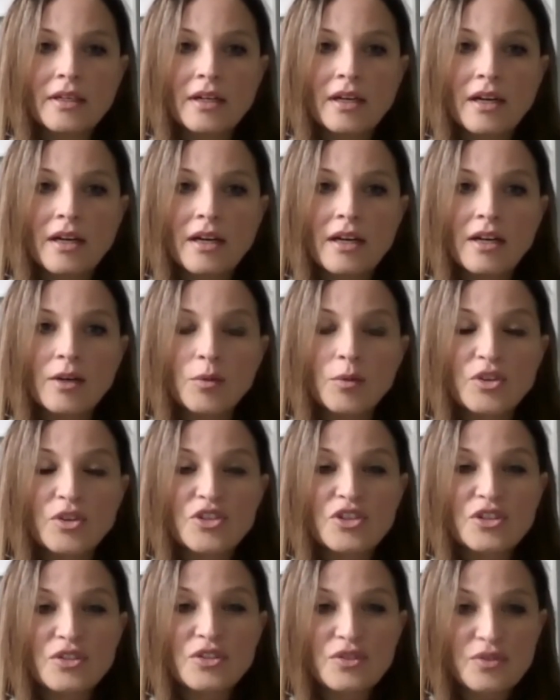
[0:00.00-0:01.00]
uh,
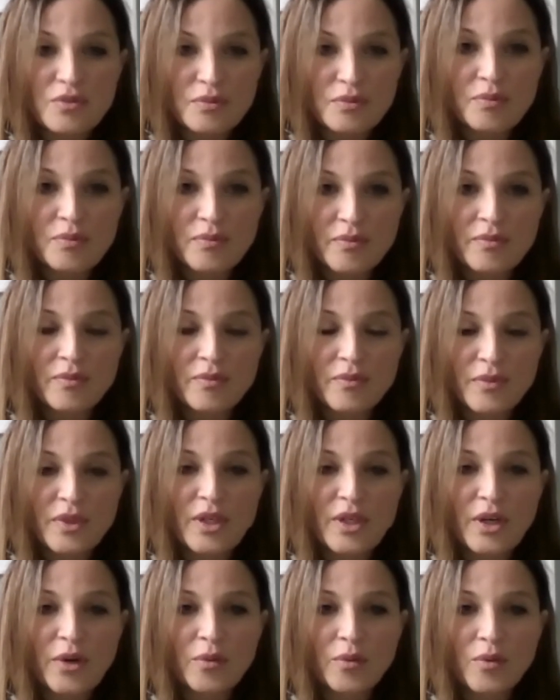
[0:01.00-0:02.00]
which is you
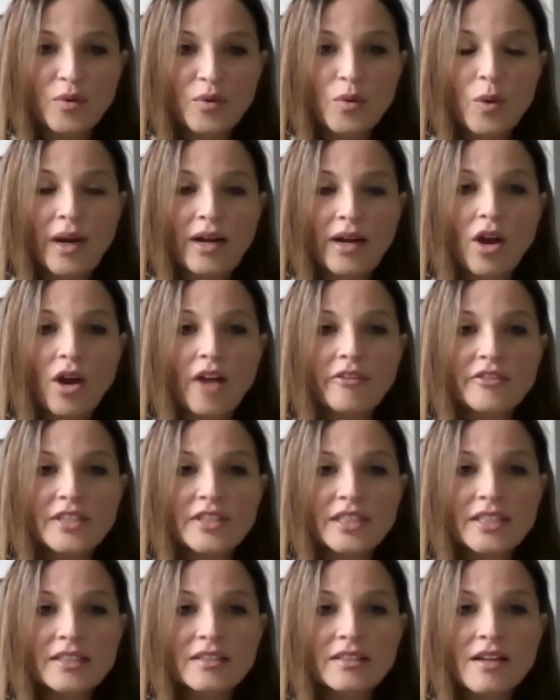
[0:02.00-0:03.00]
know quite
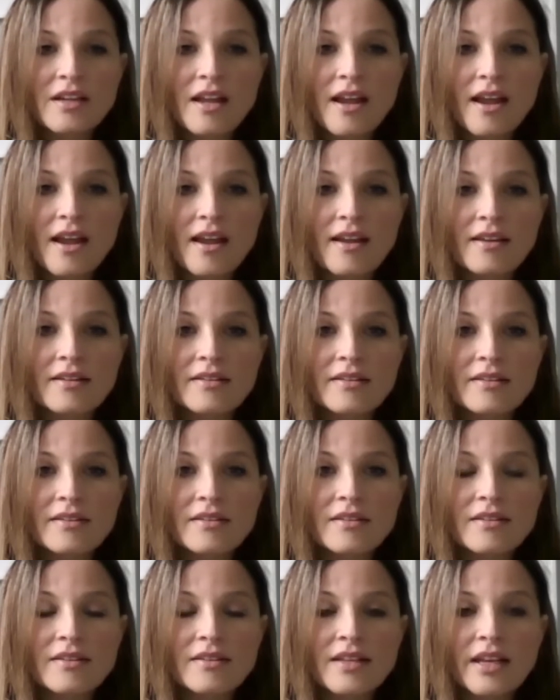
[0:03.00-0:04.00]
often,
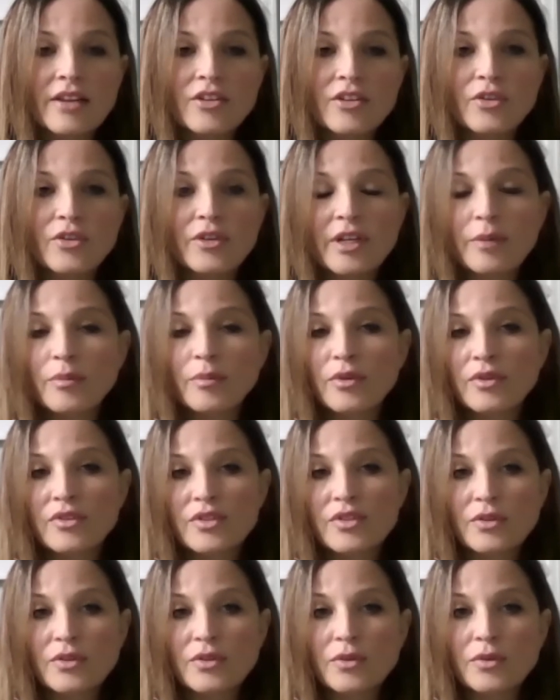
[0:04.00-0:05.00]
and that you're able
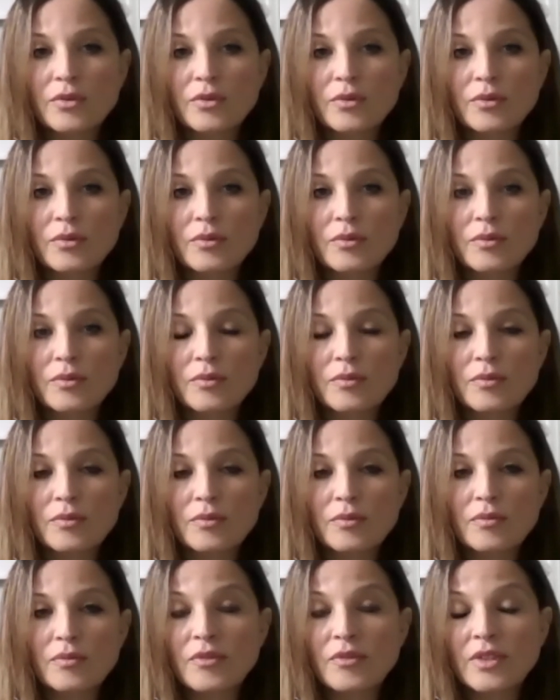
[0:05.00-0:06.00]
to
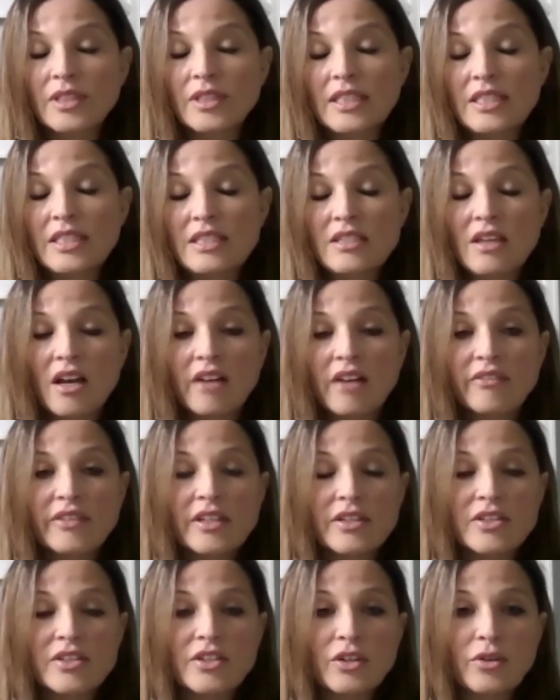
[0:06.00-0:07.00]
really dissolve it.
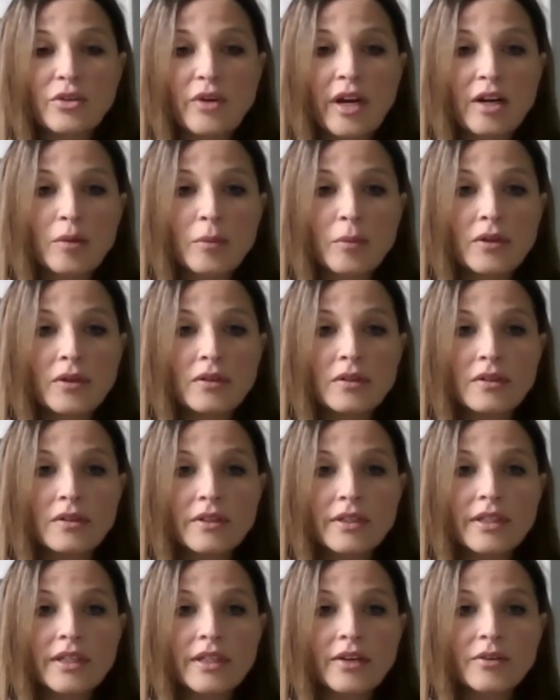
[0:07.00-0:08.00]
It's incredible,
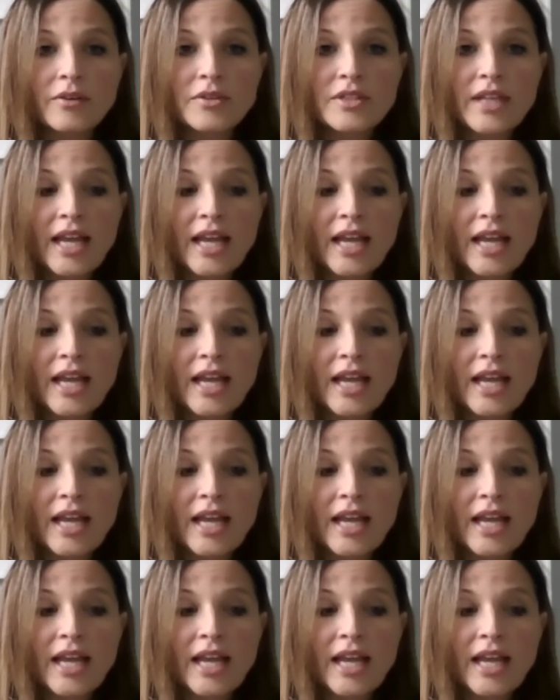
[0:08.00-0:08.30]
you know, to